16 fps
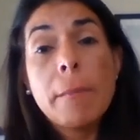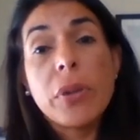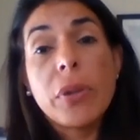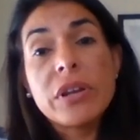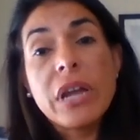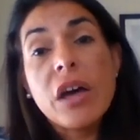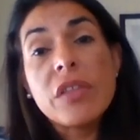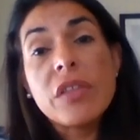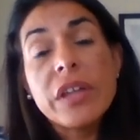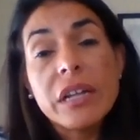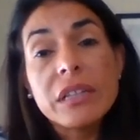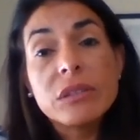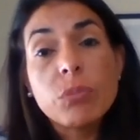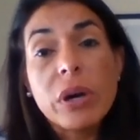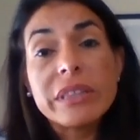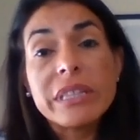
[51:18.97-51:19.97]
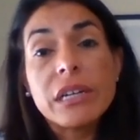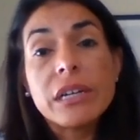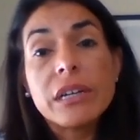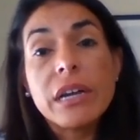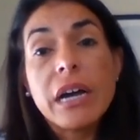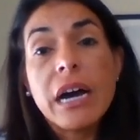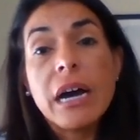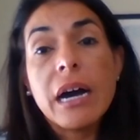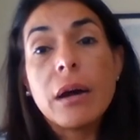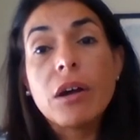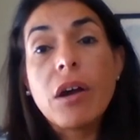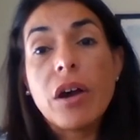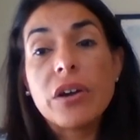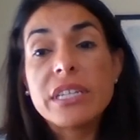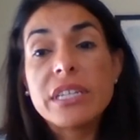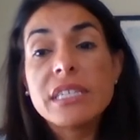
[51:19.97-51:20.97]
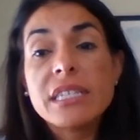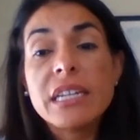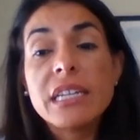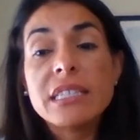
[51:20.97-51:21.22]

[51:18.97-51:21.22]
But now what the Congress said